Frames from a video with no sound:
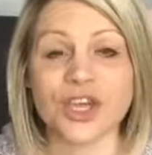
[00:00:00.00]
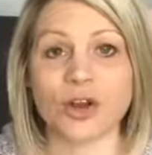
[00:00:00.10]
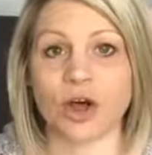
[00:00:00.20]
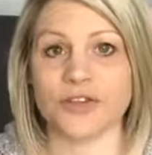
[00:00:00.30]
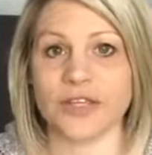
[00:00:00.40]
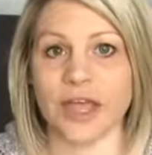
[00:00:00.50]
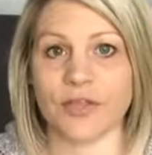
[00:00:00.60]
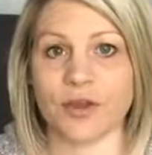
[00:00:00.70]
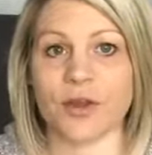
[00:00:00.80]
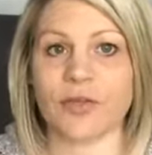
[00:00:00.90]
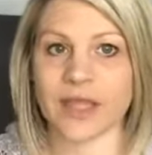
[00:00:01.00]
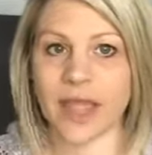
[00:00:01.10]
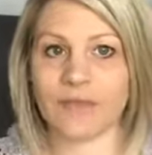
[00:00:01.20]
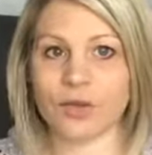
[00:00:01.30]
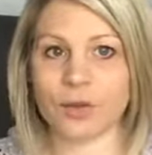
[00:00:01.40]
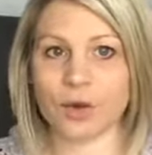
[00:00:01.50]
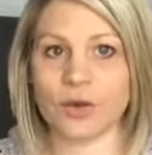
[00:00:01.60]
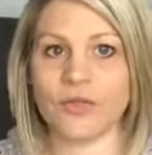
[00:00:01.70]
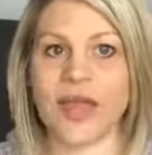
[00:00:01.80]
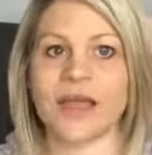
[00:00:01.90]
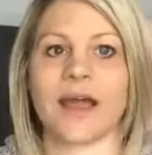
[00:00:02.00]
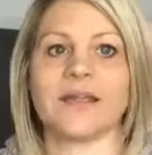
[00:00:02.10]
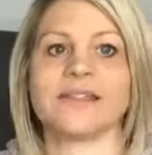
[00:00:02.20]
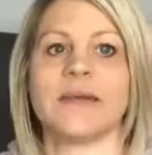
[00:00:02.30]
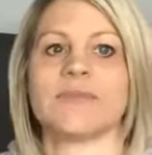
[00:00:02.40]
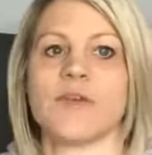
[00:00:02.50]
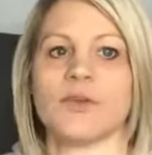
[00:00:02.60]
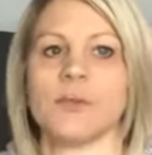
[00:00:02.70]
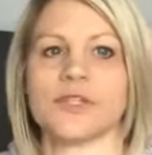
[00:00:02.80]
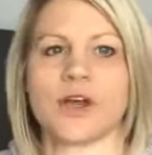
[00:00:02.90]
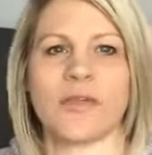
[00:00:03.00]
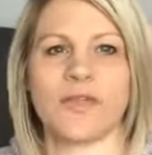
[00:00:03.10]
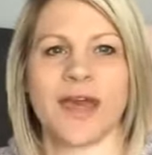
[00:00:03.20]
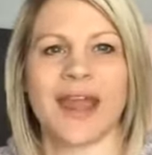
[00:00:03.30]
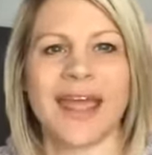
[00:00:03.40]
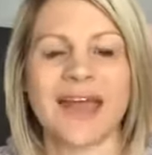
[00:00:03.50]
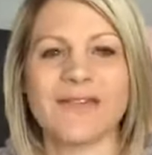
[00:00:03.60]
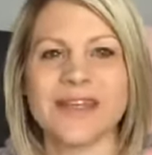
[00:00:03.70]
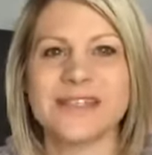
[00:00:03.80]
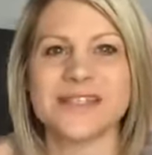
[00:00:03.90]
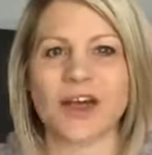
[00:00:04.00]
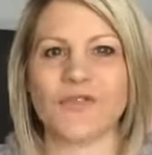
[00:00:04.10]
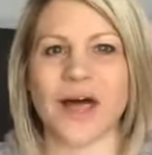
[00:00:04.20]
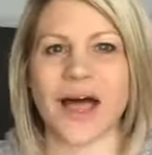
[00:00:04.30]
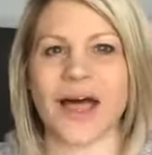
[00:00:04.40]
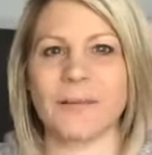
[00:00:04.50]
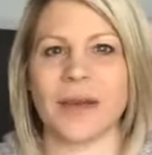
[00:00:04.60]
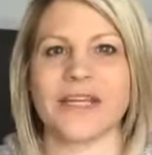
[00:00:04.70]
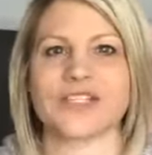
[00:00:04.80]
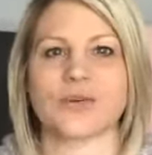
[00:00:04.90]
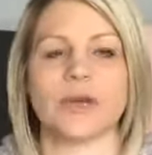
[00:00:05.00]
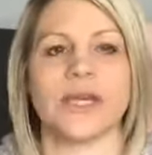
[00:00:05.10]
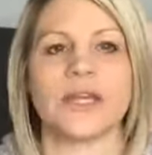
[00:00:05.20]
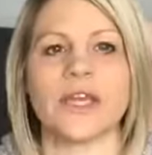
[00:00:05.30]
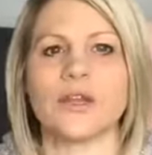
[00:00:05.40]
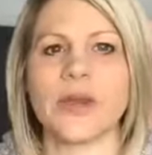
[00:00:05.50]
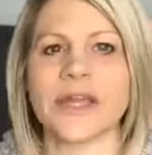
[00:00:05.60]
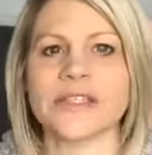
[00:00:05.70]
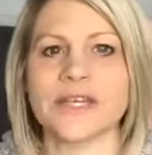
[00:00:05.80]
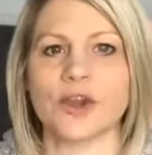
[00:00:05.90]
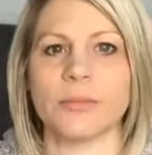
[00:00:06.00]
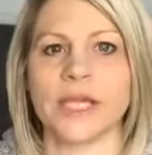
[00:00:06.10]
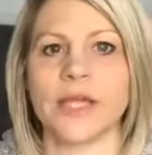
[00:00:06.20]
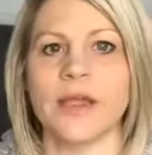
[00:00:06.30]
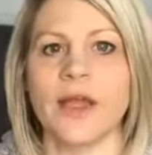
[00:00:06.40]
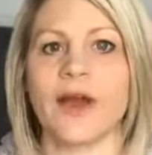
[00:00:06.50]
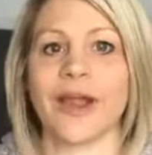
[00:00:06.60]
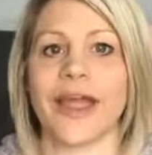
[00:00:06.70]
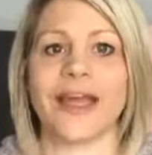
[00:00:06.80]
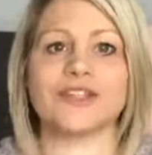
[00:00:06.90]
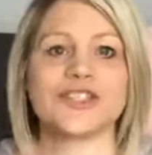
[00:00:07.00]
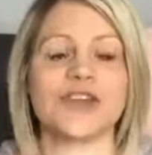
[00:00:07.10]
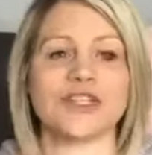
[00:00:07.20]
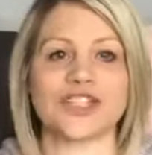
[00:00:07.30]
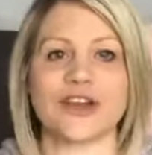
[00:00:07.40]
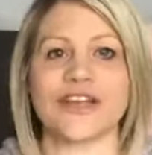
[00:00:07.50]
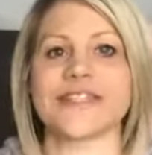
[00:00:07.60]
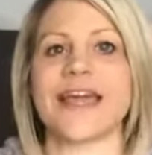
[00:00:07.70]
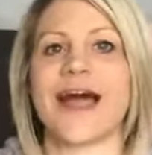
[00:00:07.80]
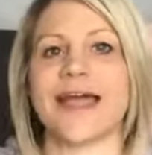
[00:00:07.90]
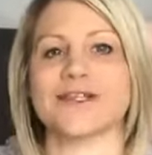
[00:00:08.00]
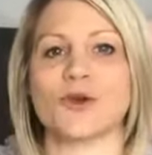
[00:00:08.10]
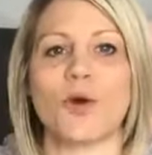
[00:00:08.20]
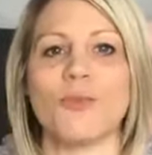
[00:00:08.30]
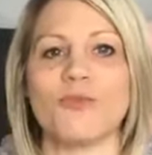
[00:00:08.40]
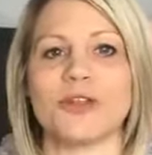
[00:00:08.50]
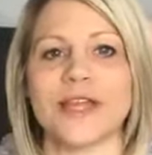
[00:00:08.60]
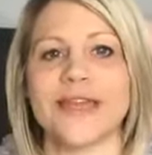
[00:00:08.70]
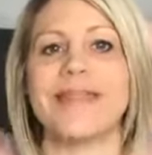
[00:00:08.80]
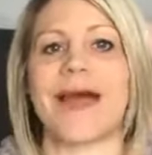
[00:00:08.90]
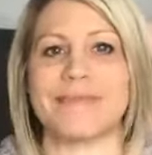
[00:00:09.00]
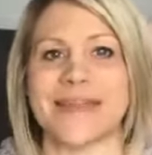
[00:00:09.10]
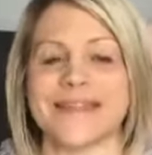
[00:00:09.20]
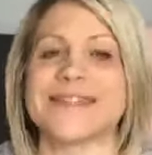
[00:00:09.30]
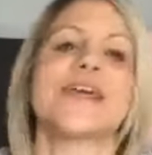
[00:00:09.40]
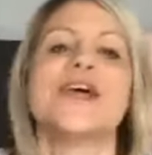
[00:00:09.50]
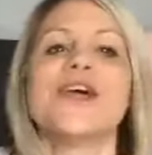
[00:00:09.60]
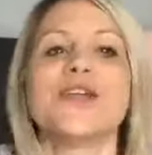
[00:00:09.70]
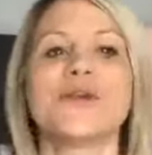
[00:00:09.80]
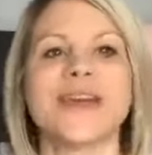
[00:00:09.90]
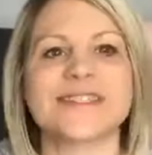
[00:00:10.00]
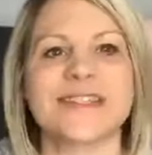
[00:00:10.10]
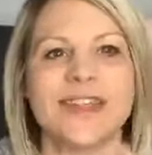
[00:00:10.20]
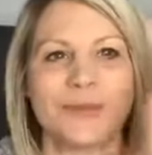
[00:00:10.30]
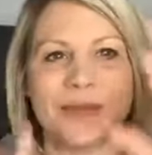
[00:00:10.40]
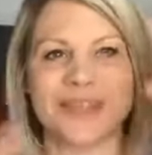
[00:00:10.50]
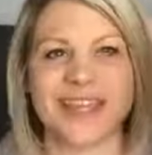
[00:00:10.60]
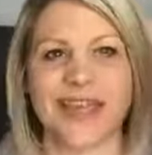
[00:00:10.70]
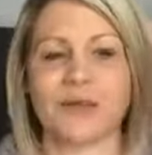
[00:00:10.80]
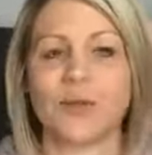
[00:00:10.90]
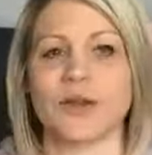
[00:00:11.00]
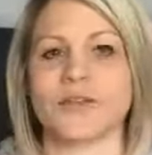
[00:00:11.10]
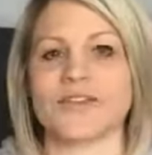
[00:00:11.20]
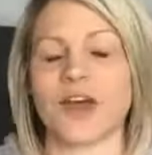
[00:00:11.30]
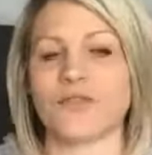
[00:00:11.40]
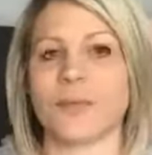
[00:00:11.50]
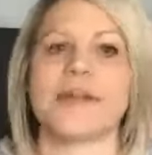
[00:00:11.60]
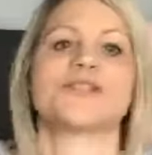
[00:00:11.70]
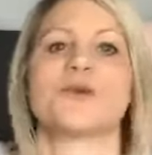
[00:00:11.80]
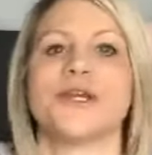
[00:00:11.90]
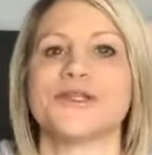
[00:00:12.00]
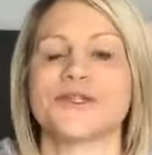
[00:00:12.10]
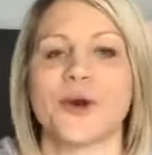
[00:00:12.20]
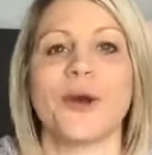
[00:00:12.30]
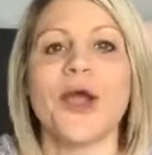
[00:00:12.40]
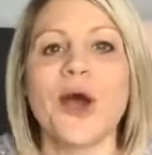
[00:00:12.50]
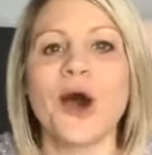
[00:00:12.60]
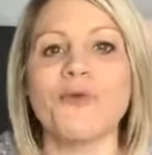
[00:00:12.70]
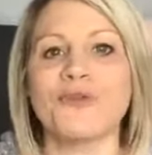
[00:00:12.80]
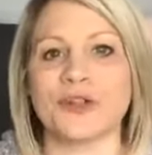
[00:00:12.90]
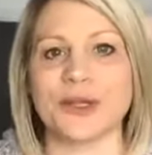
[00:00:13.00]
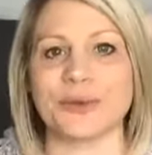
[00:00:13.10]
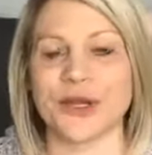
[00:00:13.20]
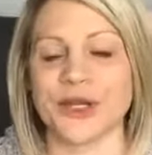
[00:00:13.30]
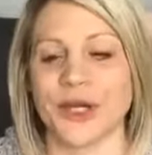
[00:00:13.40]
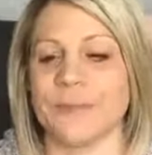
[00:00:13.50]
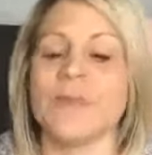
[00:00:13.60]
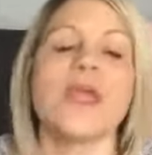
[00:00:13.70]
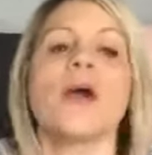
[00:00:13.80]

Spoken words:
it altogether. Like, have you heard that concept? Have you been taught that? I have like stuff on my screen. Can you guys hear me? All right, I just saw Sherry say hi, so hopefully that means you guys can hear me, because I had weird stuff on my screen. So hopefully we're good.